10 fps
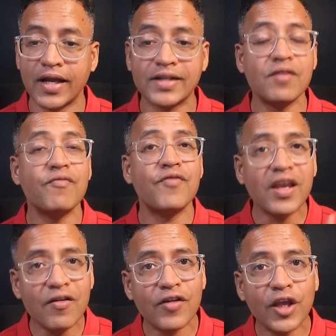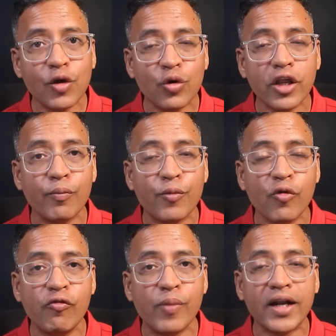That's a very, very good
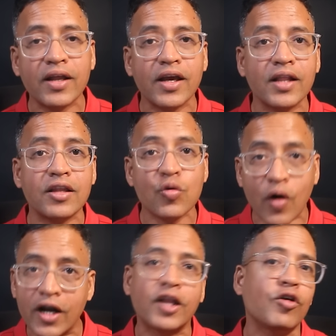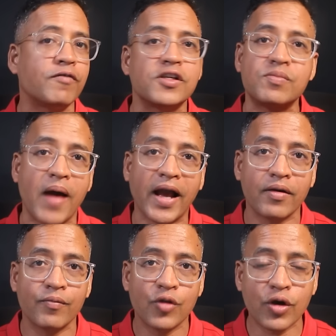improvement in the quality of this bank.
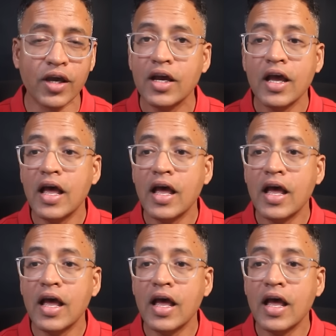Okay.